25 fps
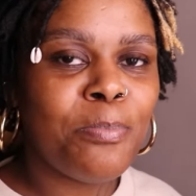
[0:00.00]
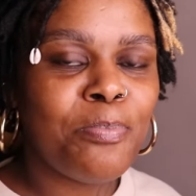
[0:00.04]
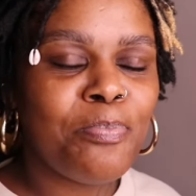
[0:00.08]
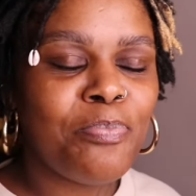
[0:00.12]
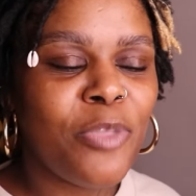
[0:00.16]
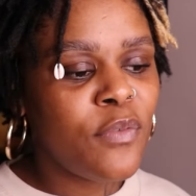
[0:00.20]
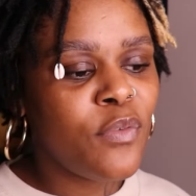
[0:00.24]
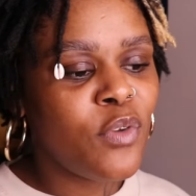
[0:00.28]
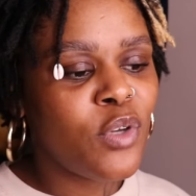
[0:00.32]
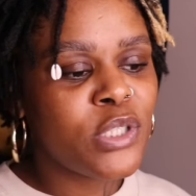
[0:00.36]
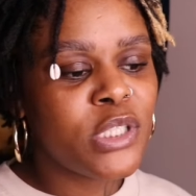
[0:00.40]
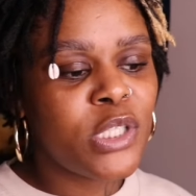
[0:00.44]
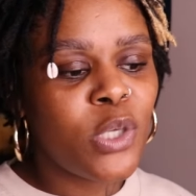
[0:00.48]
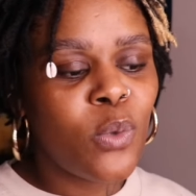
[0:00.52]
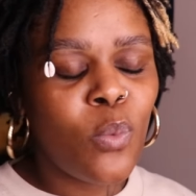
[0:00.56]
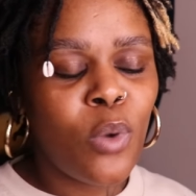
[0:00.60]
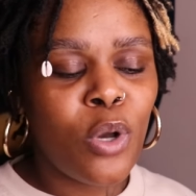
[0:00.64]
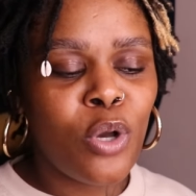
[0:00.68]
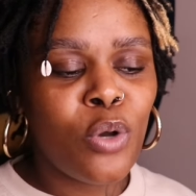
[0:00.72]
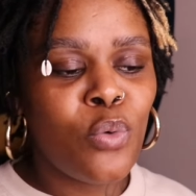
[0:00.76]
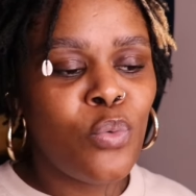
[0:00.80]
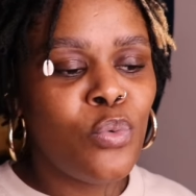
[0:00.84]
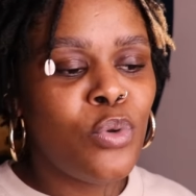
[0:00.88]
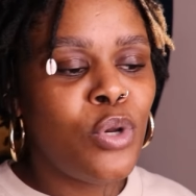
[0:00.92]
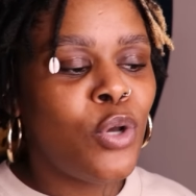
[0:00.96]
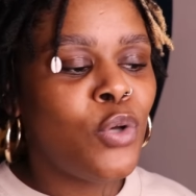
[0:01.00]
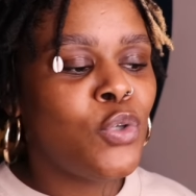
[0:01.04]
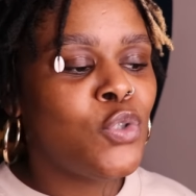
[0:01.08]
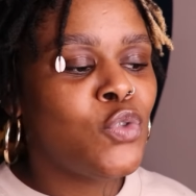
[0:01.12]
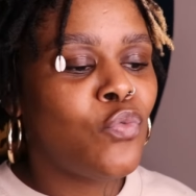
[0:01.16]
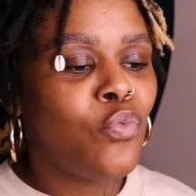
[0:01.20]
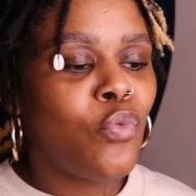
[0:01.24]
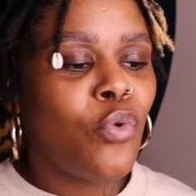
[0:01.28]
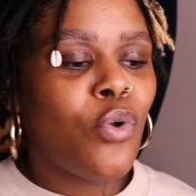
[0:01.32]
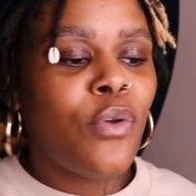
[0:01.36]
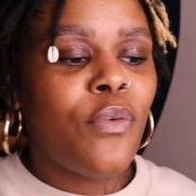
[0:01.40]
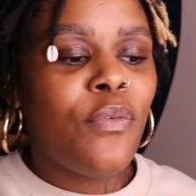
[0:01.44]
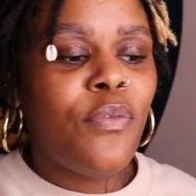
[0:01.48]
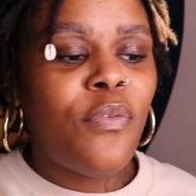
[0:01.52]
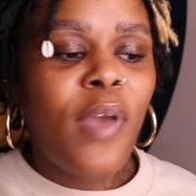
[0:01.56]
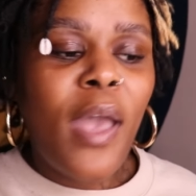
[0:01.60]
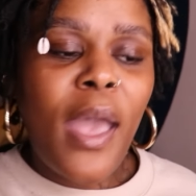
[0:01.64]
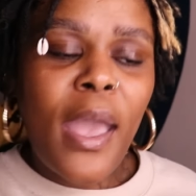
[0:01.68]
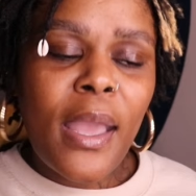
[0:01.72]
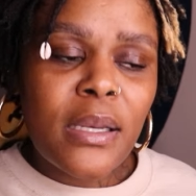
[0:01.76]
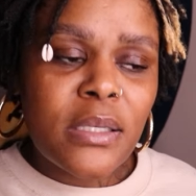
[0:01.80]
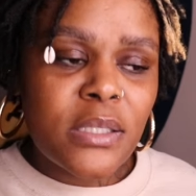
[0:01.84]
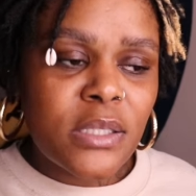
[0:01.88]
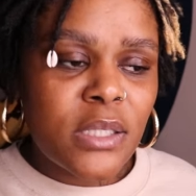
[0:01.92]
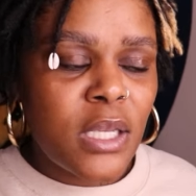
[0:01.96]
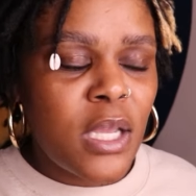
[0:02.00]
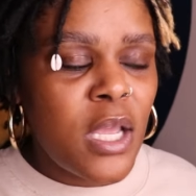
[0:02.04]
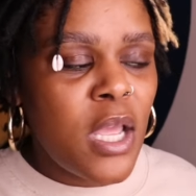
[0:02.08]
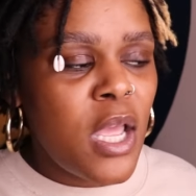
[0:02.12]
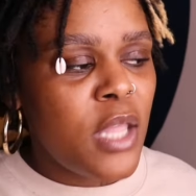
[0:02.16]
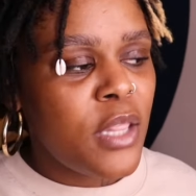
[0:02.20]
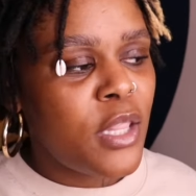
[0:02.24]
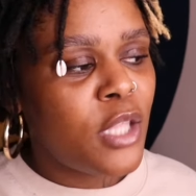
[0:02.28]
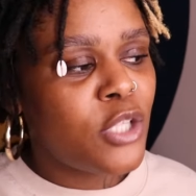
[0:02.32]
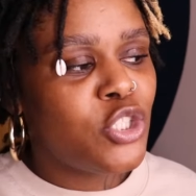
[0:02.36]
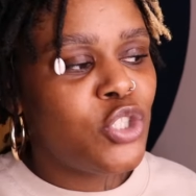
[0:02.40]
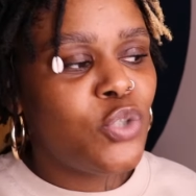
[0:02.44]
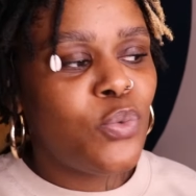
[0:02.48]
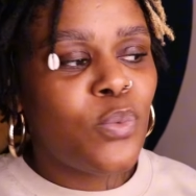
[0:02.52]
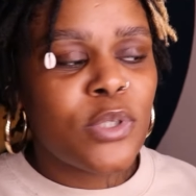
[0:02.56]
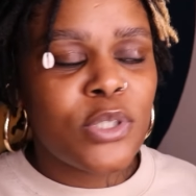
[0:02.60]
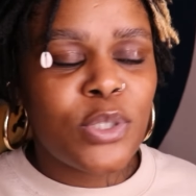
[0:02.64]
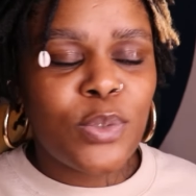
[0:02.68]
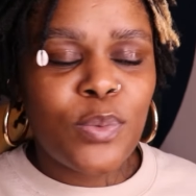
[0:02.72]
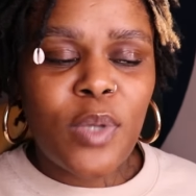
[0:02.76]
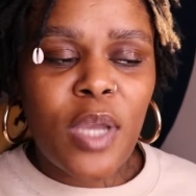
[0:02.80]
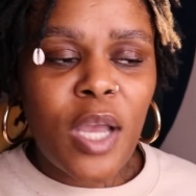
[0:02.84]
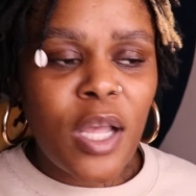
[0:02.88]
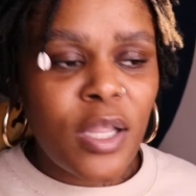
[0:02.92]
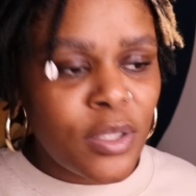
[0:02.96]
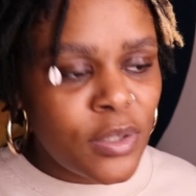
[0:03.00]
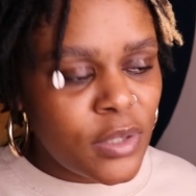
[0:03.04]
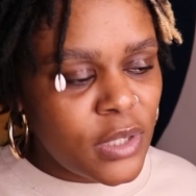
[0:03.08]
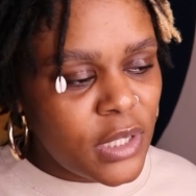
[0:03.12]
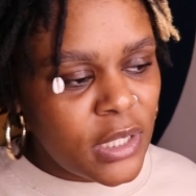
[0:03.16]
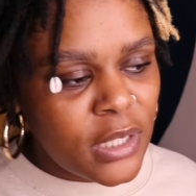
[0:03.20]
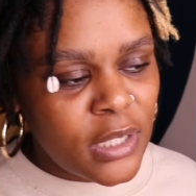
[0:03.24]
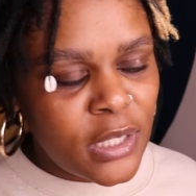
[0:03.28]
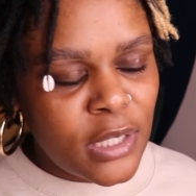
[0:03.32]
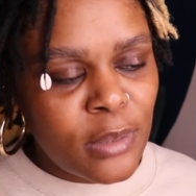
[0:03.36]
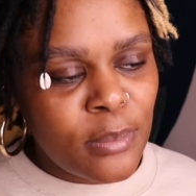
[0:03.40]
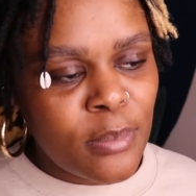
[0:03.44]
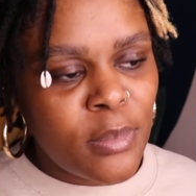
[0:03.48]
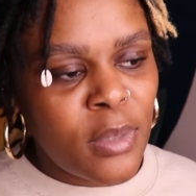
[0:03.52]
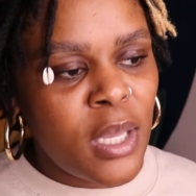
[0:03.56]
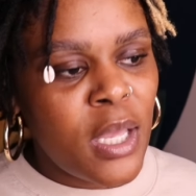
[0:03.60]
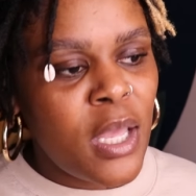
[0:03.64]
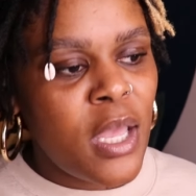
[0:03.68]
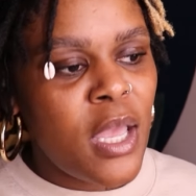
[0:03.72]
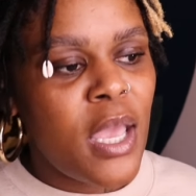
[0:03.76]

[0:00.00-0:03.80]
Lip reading: If you're someone who knows for a fact that you want to color them,